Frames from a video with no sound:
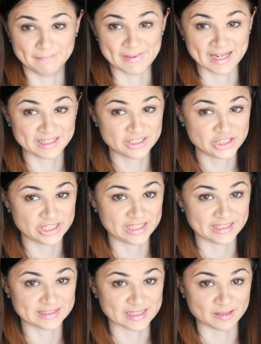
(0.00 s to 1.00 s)
mac and
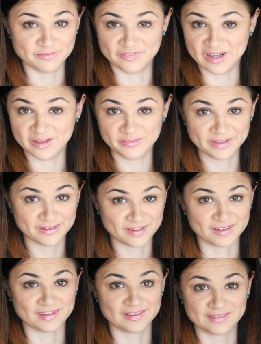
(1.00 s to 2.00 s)
cheese, I'm following
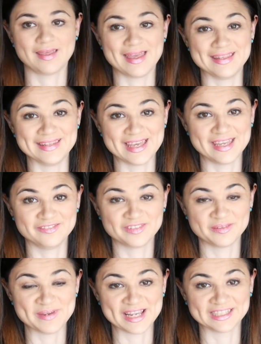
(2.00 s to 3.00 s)
her, and then for
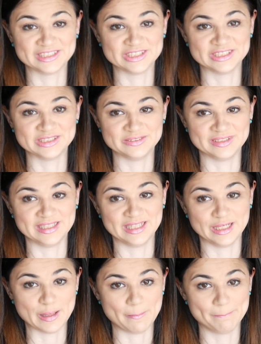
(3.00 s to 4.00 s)
the mac and cheese, you
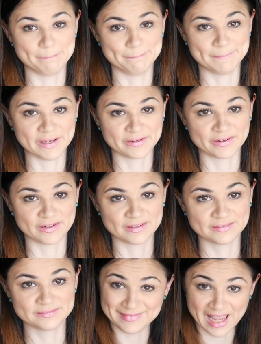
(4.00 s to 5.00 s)
need
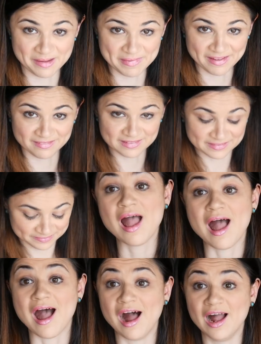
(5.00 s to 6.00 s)
butter and milk.
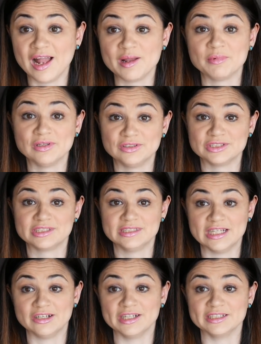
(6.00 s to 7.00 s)
I'm allergic to
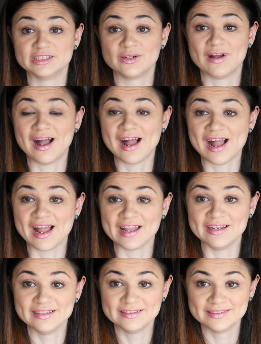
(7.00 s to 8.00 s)
dairy, so
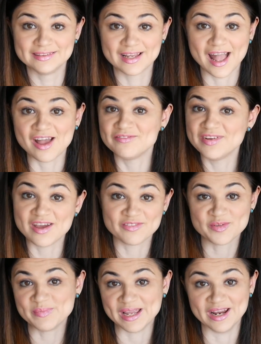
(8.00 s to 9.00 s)
I have
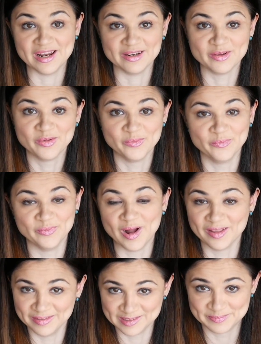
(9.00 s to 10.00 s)
never made
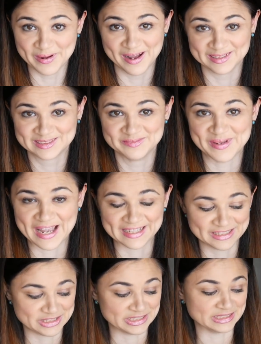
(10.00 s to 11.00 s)
this box of mac
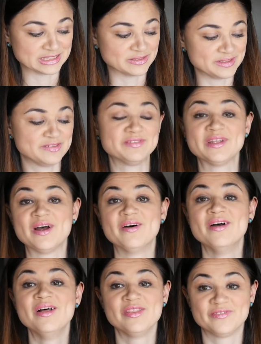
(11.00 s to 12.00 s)
and cheese. So even
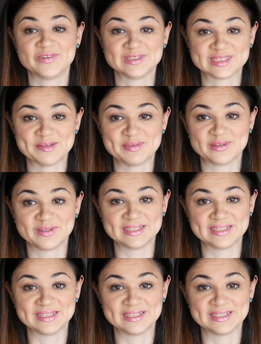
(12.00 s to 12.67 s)
though the first step that